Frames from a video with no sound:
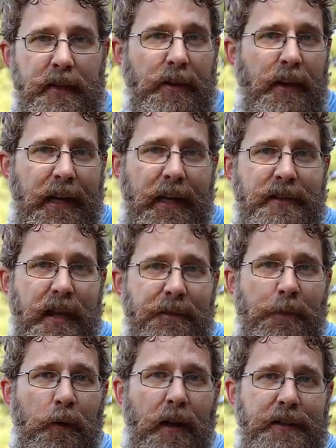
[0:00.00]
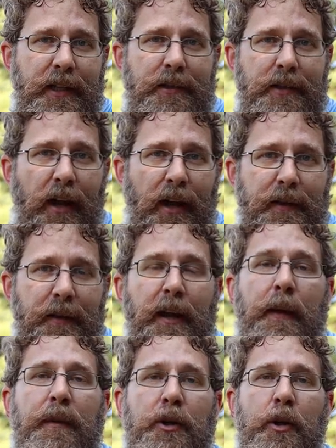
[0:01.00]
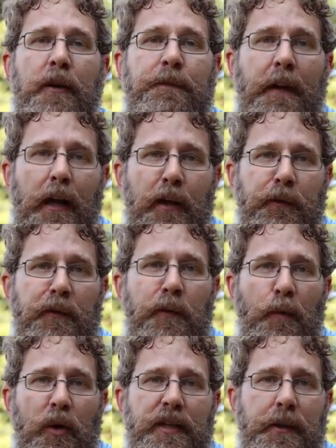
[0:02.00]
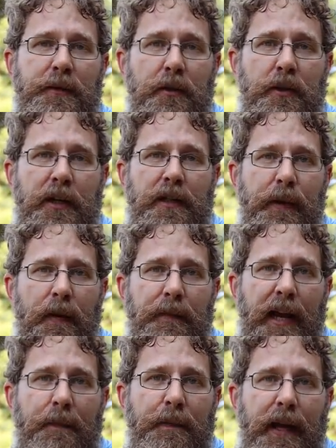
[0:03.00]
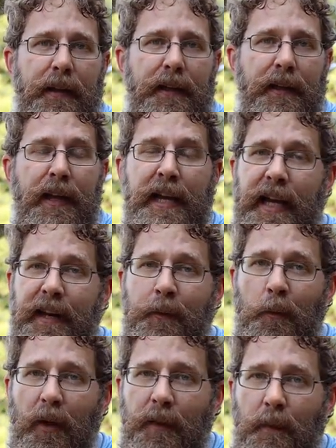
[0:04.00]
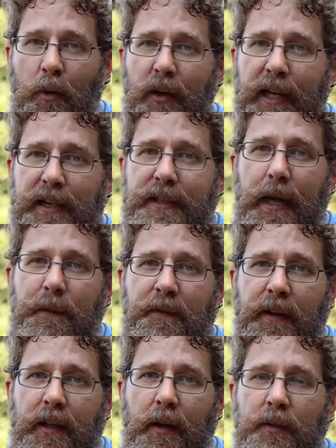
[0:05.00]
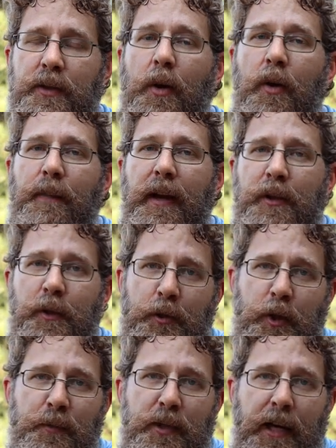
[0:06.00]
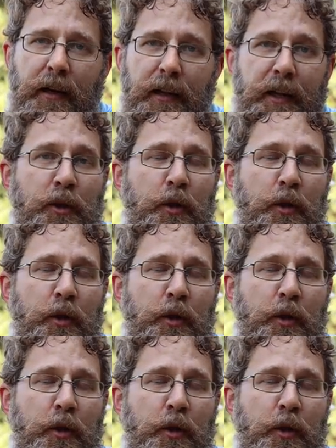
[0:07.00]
That's all I got time for on TikTok. Be sure to follow for even more tips and tricks about backpacking. And if you want more in-depth videos, go to my YouTube channel at